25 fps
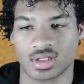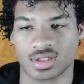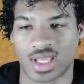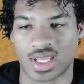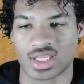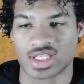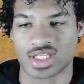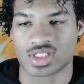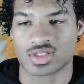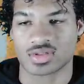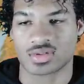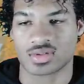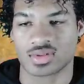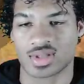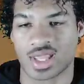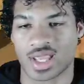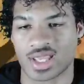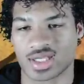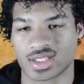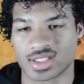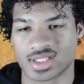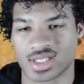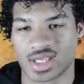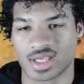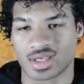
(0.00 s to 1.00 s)
light
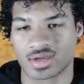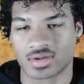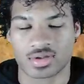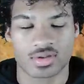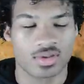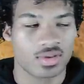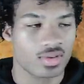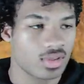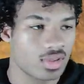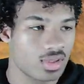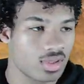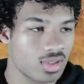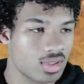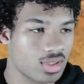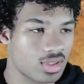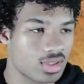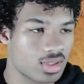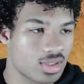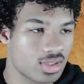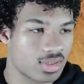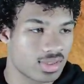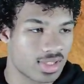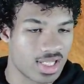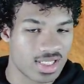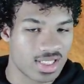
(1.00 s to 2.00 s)
attack.
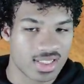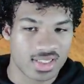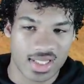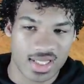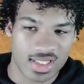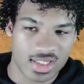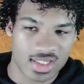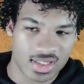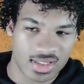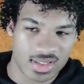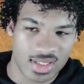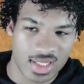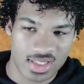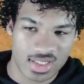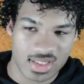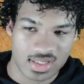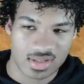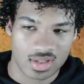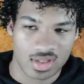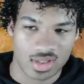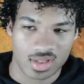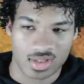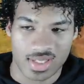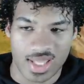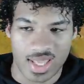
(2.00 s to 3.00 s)
That's
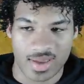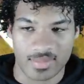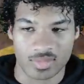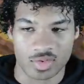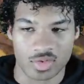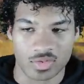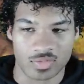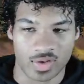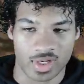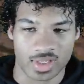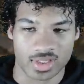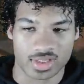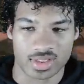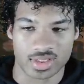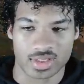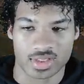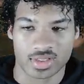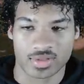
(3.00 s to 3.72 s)
that move right there.